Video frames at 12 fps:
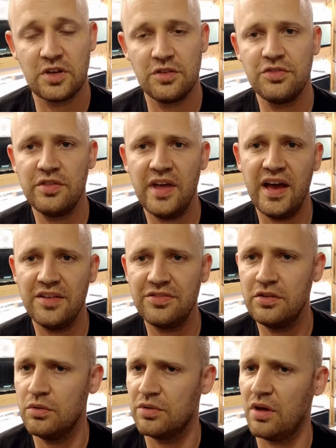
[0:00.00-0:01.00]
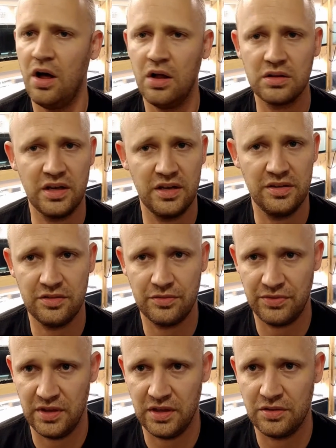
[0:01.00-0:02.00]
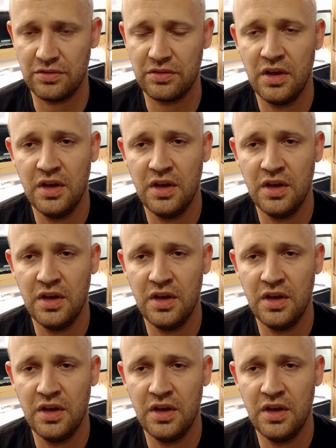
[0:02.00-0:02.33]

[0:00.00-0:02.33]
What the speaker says: So that has to do with all kinds of things.